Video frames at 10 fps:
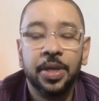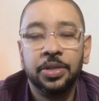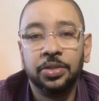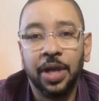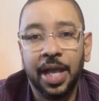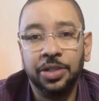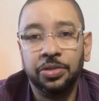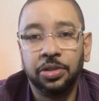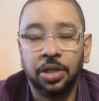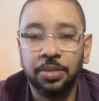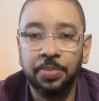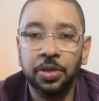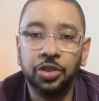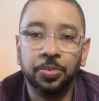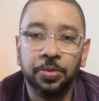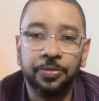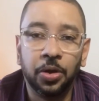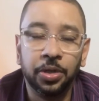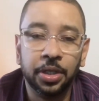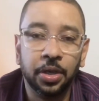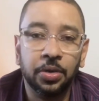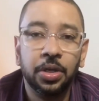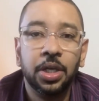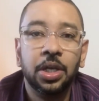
So as you start to build your portfolio,